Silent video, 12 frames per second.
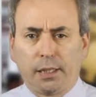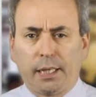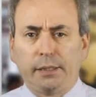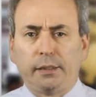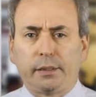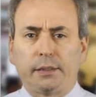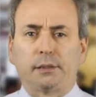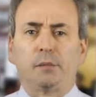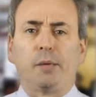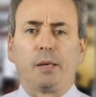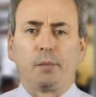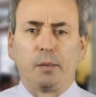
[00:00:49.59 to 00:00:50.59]
and the things that
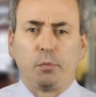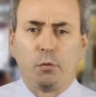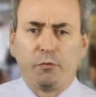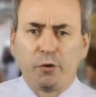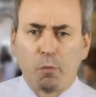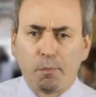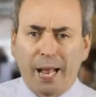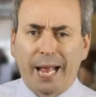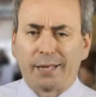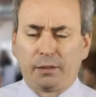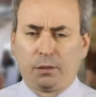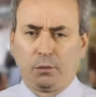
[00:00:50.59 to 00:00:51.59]
make people feel
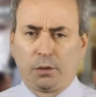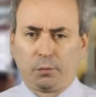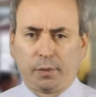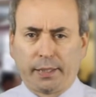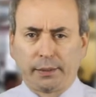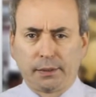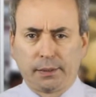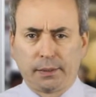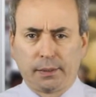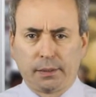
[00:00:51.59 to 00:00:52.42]
bad in the workplace.